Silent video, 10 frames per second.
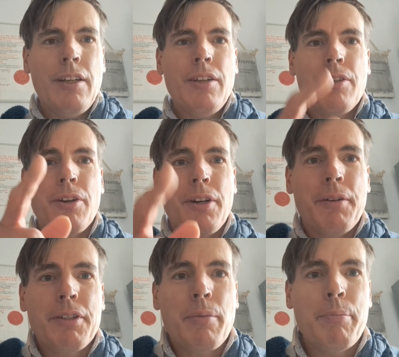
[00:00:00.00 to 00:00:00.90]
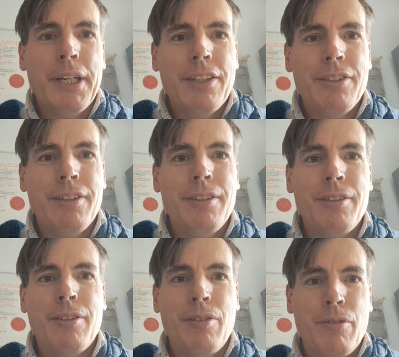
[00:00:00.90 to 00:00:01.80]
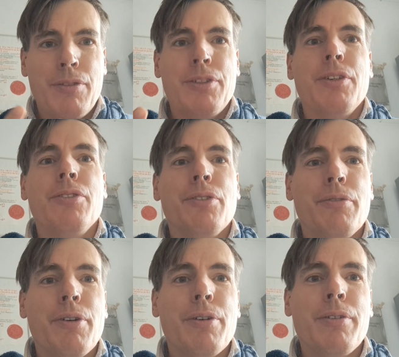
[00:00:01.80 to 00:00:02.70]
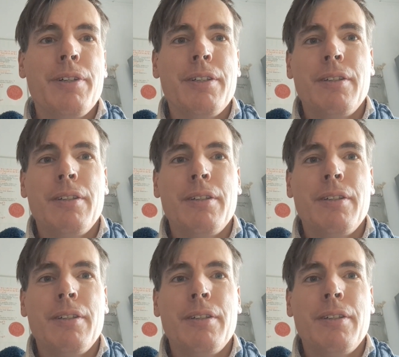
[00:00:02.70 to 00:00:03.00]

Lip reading: So there is a picture of a deux chevaux,